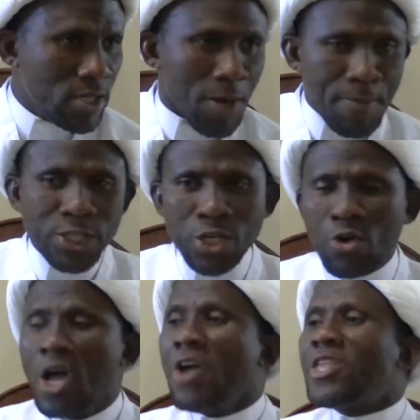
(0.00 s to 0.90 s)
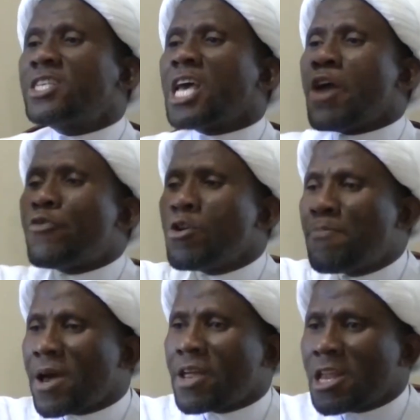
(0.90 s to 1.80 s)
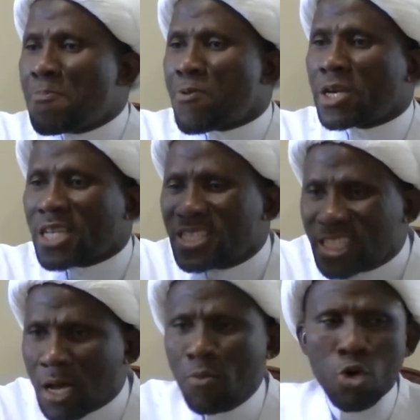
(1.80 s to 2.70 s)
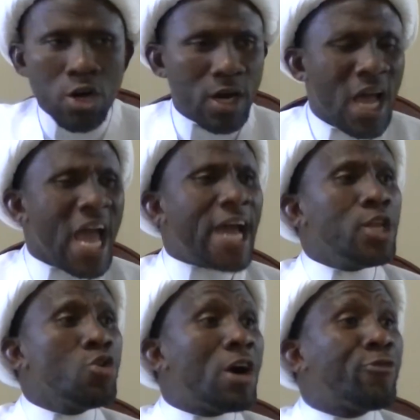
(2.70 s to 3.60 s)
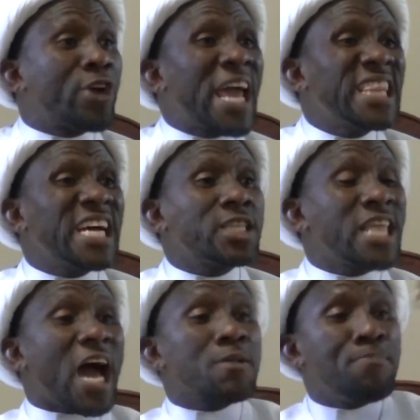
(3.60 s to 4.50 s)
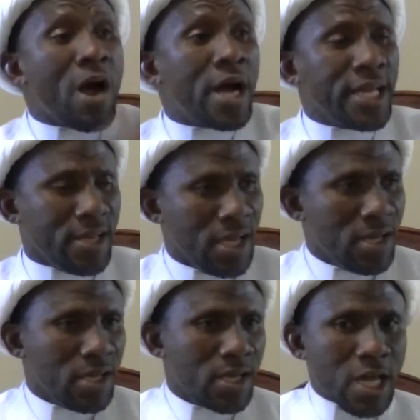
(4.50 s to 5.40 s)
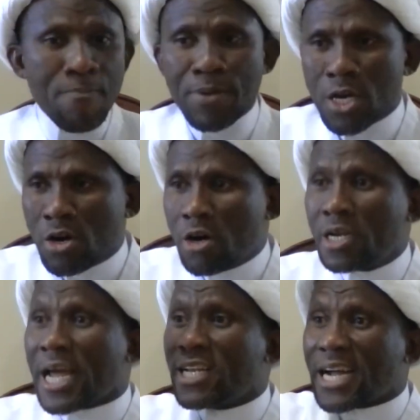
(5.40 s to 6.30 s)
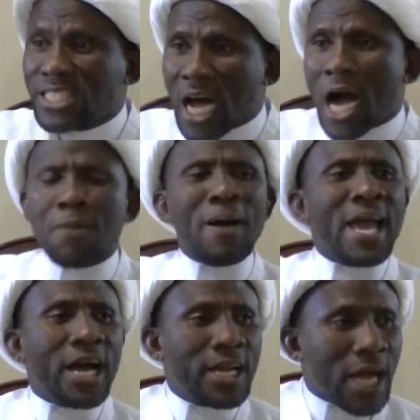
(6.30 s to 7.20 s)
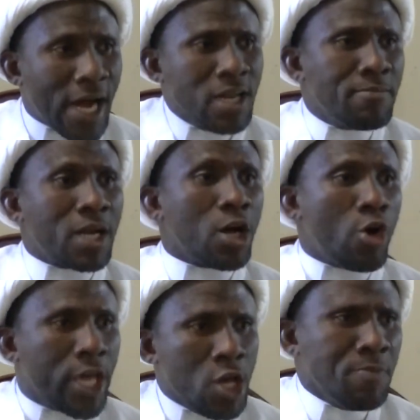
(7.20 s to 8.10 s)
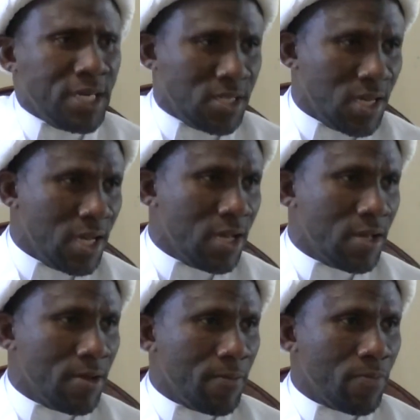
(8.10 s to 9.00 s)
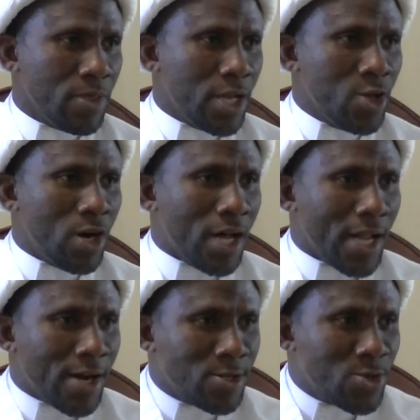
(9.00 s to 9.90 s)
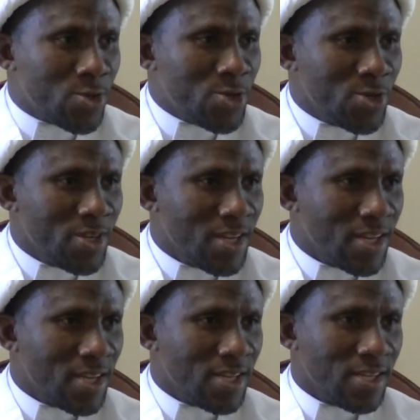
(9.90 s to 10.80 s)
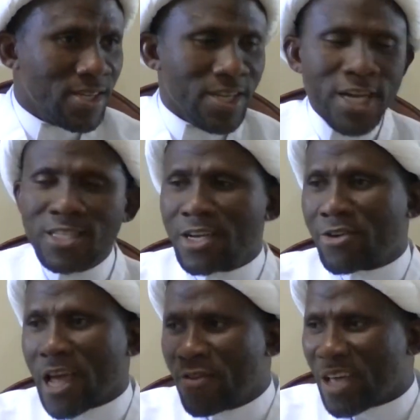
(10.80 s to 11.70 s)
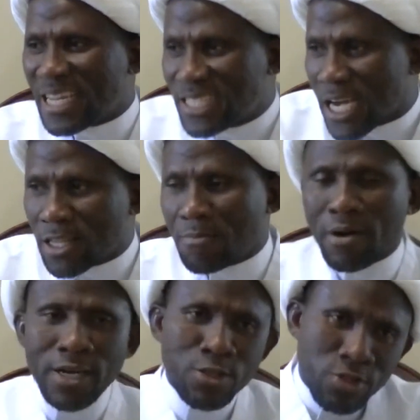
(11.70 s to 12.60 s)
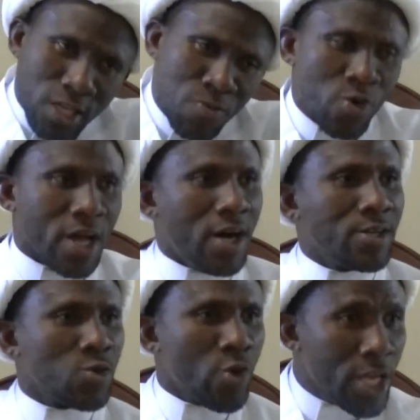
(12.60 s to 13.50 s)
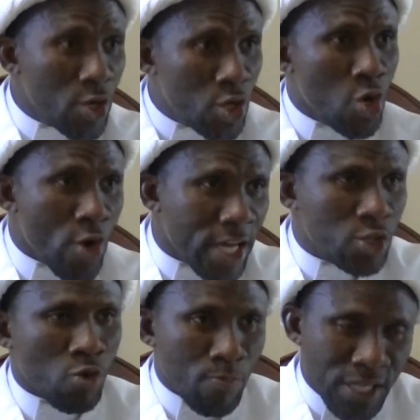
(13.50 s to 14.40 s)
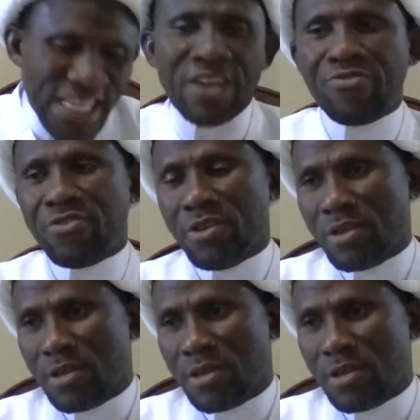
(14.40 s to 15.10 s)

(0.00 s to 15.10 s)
Number two, they say if you bury a person somewhere and you are afraid that that body can be gone and attacked by an animal or human, then you are allowed to dig the grave and take the body to somewhere else where you know it will be safe.